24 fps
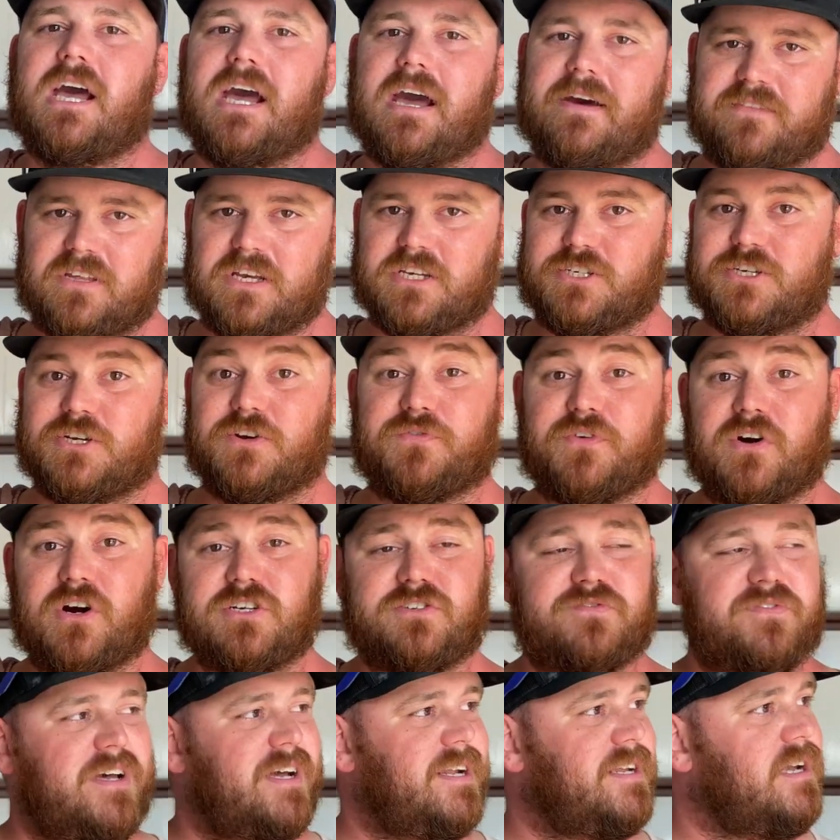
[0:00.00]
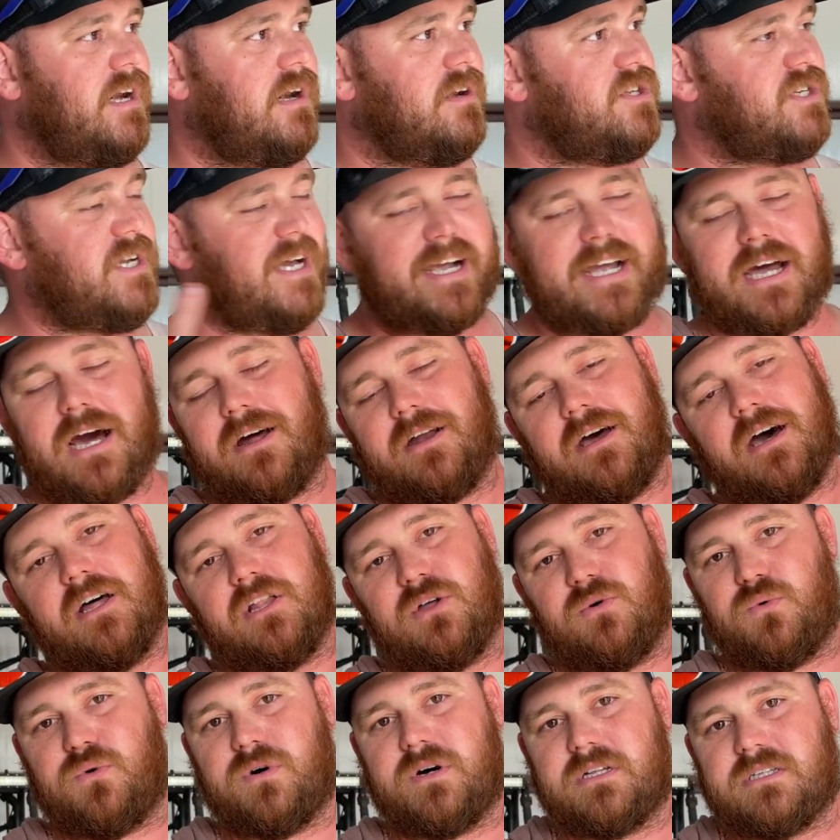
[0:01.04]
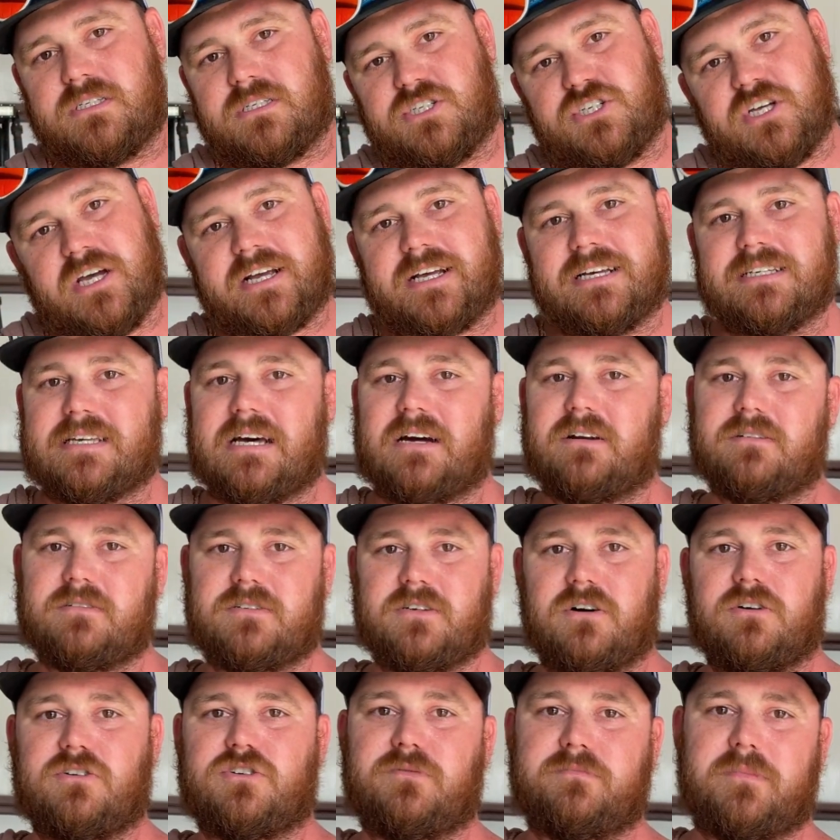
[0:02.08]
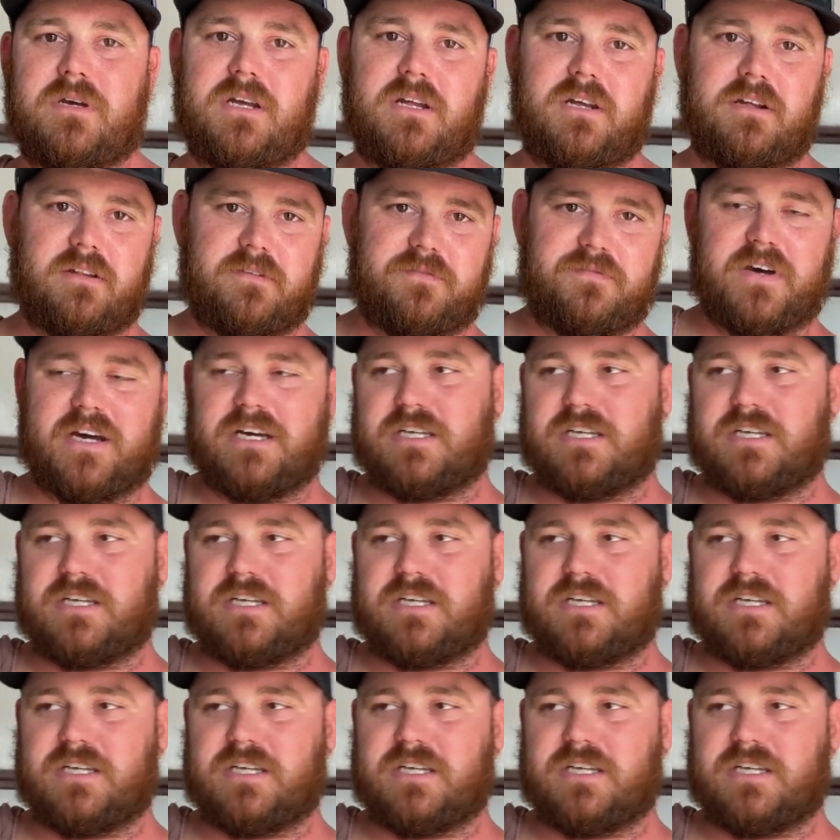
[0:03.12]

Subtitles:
If this is your first vid, go check out other ones. Check us out on social media, the